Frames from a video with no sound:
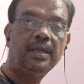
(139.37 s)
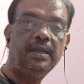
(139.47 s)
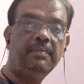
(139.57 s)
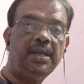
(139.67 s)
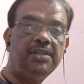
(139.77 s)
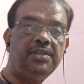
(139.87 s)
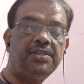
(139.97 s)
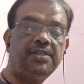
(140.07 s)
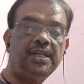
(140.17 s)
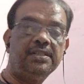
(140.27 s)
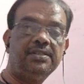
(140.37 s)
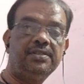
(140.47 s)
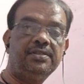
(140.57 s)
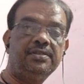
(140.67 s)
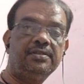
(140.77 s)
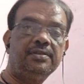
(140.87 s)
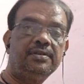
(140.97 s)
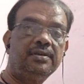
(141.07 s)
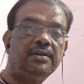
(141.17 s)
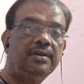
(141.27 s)
Image distance.
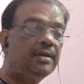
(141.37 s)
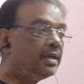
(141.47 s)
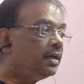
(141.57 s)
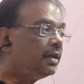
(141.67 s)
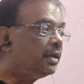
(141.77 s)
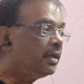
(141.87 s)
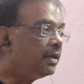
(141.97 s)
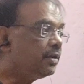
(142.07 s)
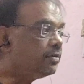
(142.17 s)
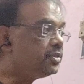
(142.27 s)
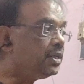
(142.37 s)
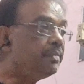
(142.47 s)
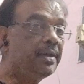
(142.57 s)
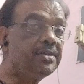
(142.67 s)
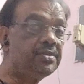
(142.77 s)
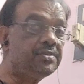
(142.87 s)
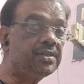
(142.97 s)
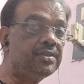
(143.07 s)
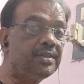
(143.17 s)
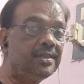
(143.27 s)
You see image
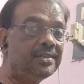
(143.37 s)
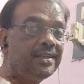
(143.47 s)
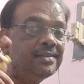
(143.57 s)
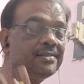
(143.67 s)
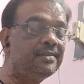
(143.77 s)
distance in this case,